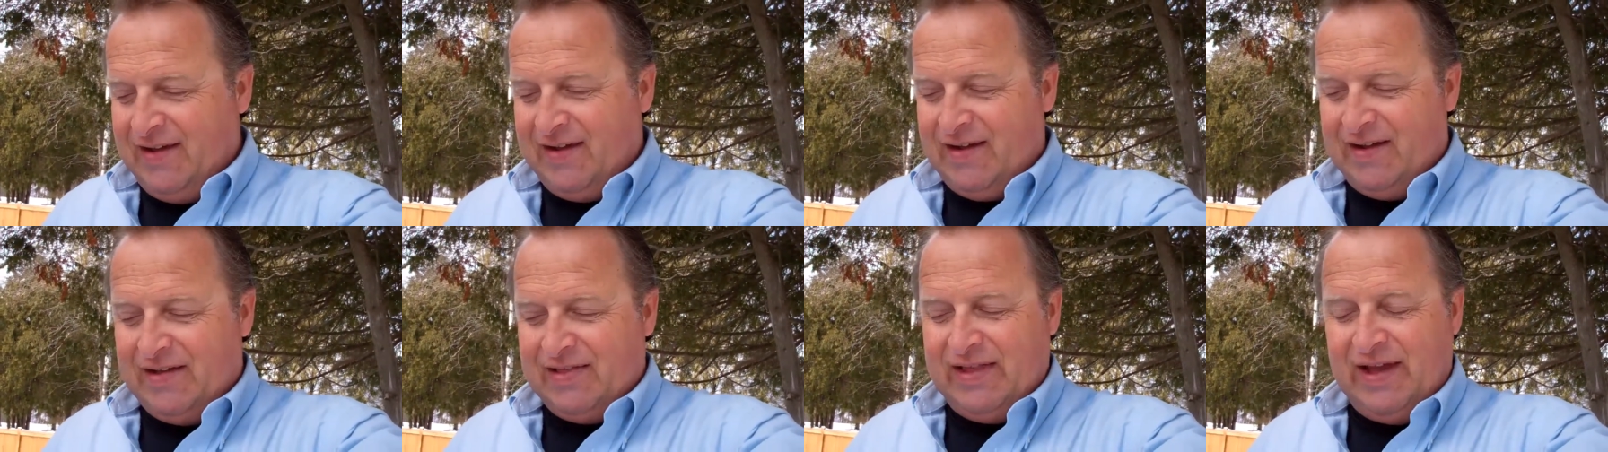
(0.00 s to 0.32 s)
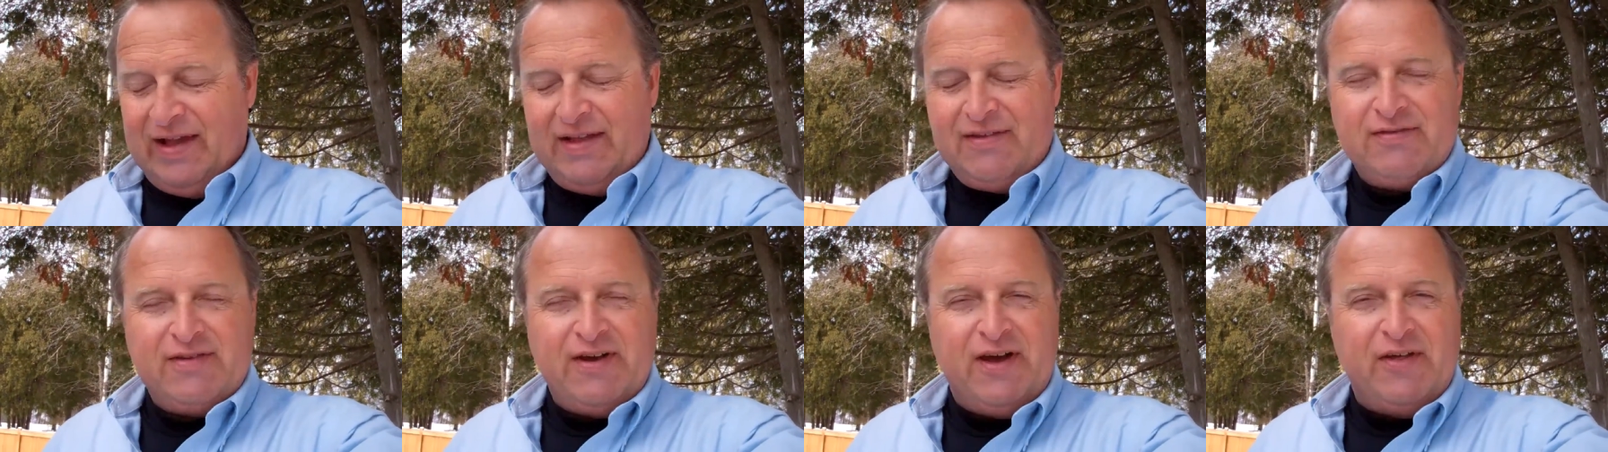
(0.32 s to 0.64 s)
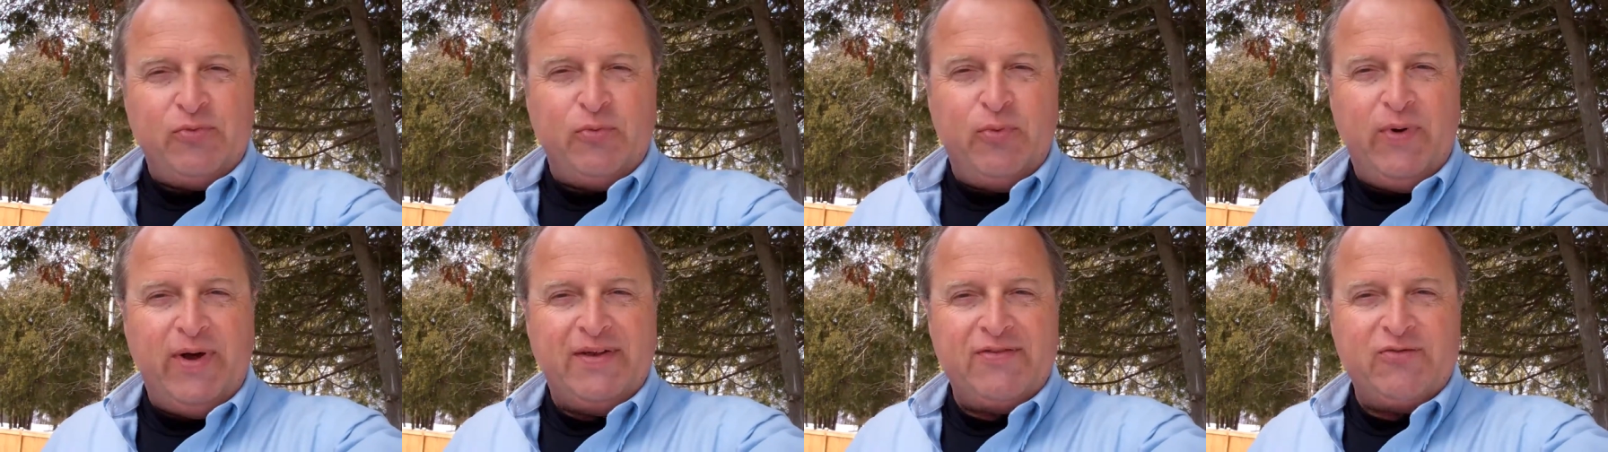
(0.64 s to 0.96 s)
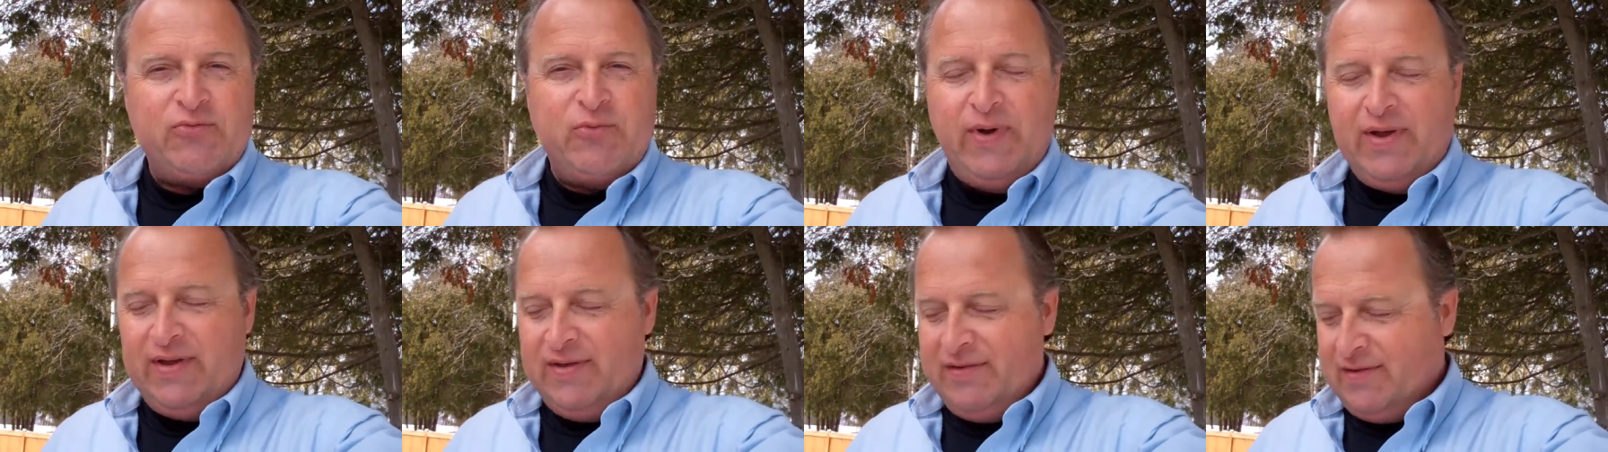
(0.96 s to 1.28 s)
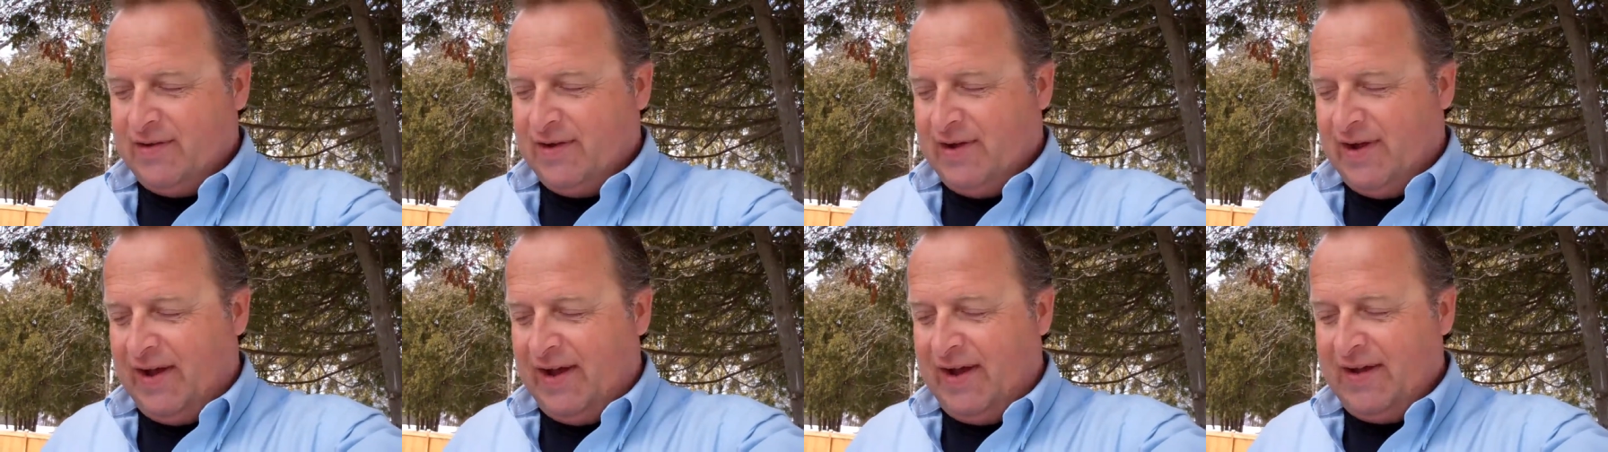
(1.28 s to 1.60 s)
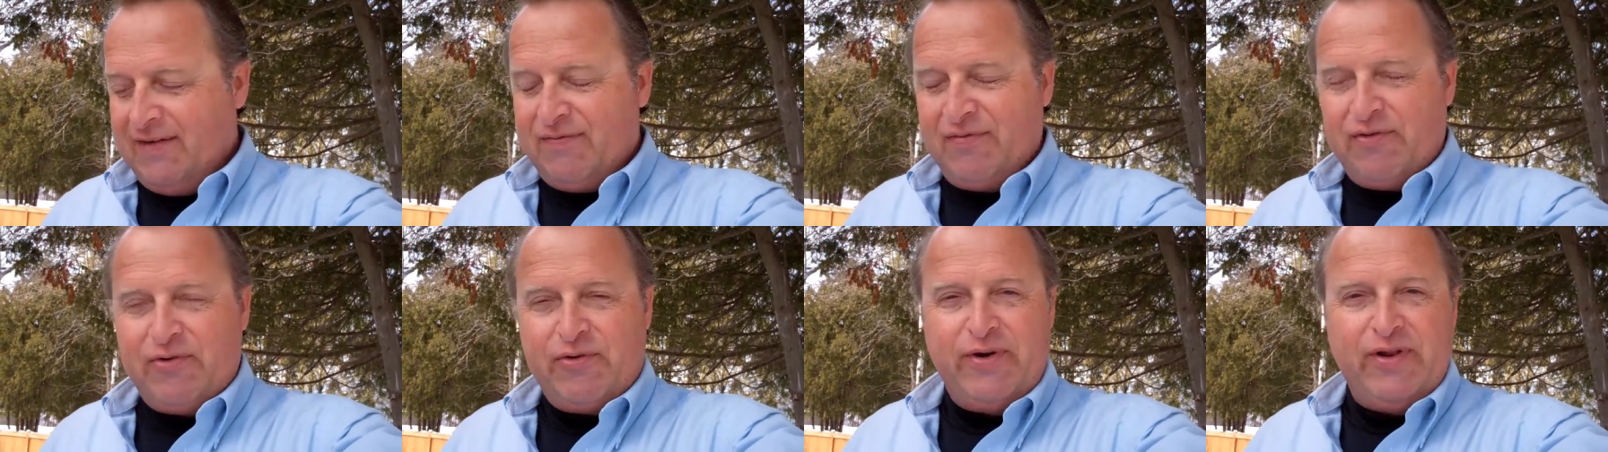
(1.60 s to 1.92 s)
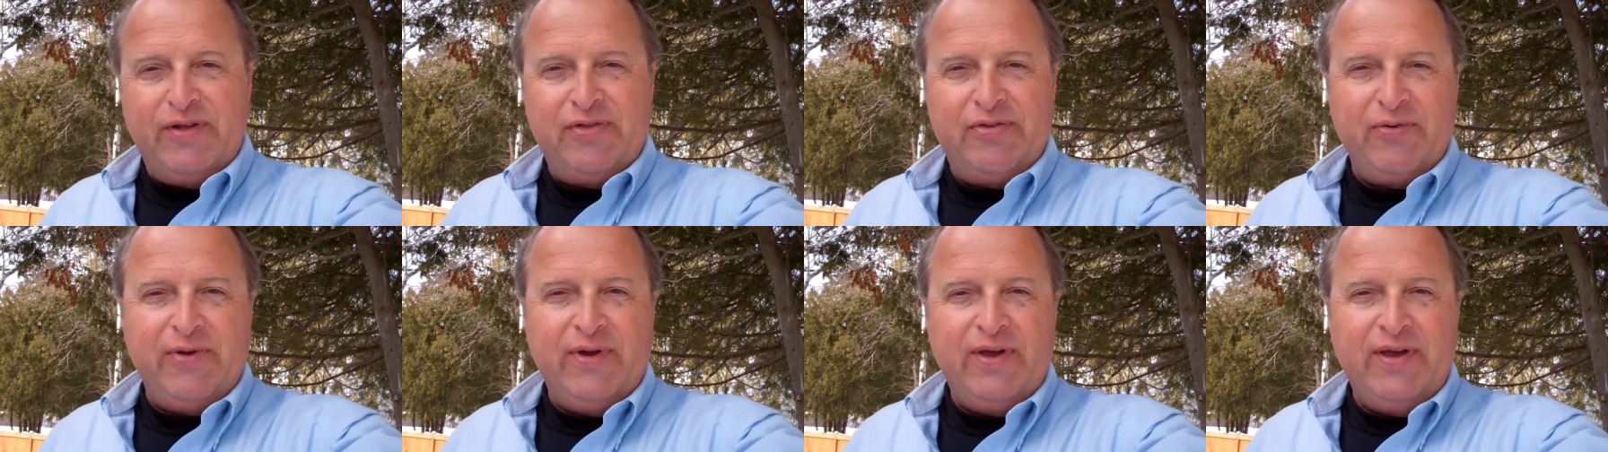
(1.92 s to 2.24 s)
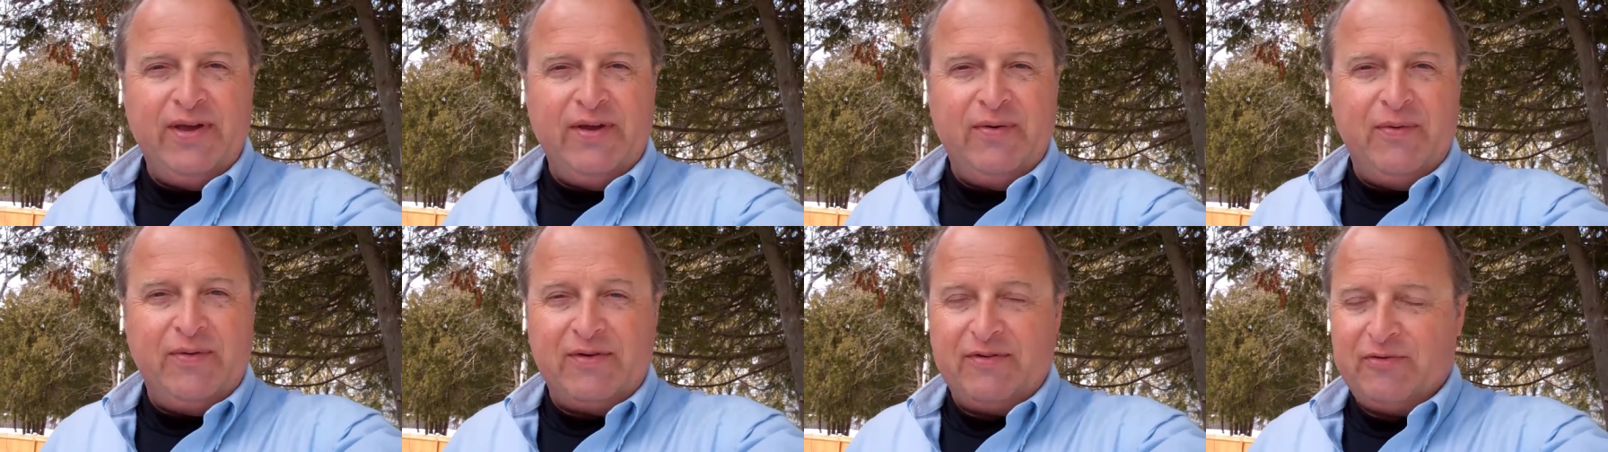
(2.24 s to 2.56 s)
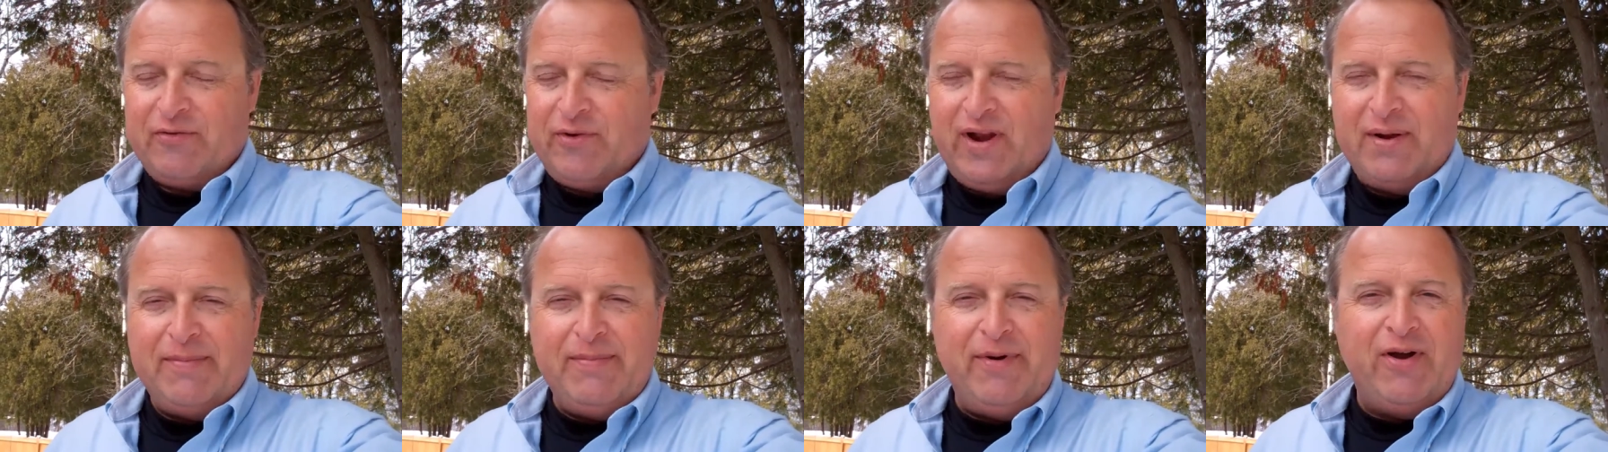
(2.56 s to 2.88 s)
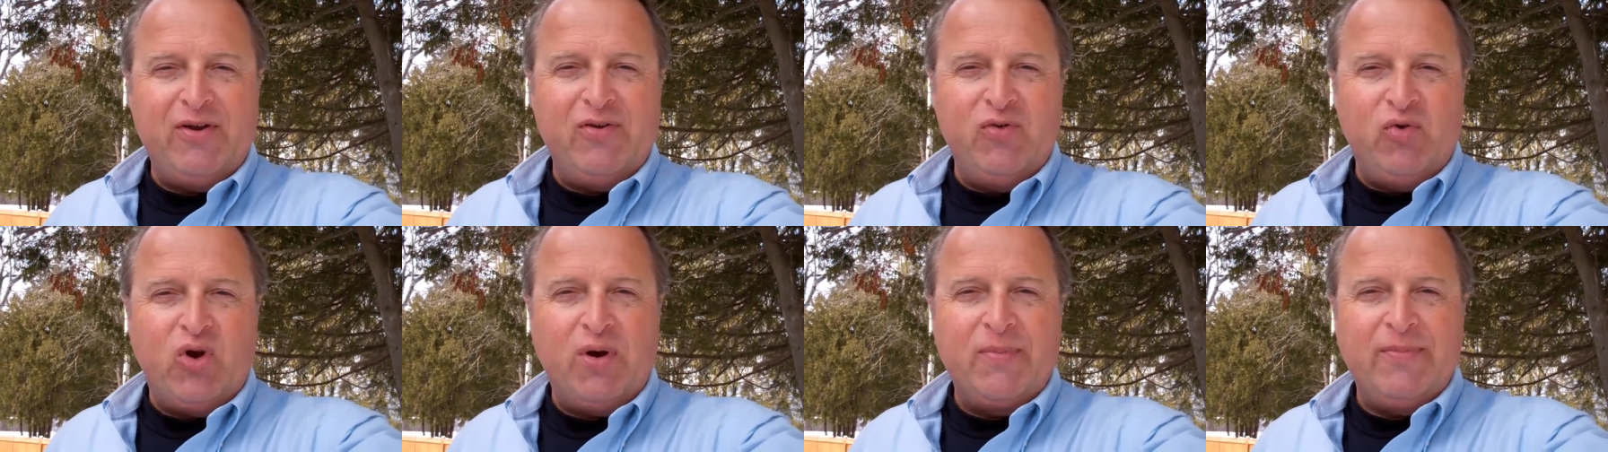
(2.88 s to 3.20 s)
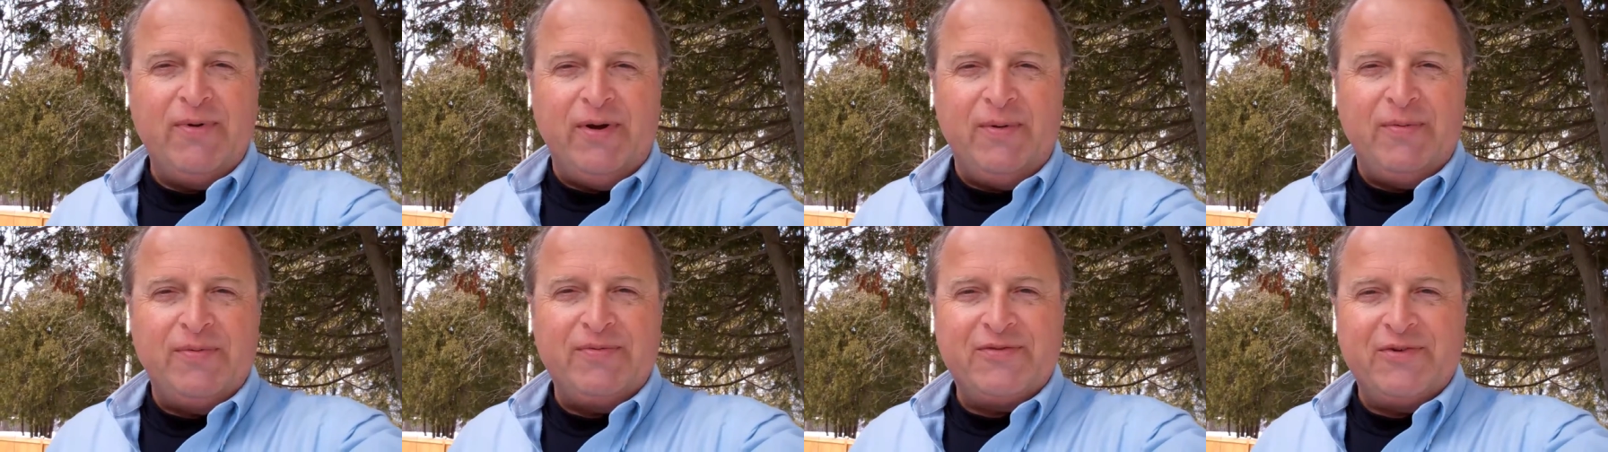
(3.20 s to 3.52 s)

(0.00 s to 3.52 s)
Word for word: Uh, light southwest winds and a high of 33, which is right about normal.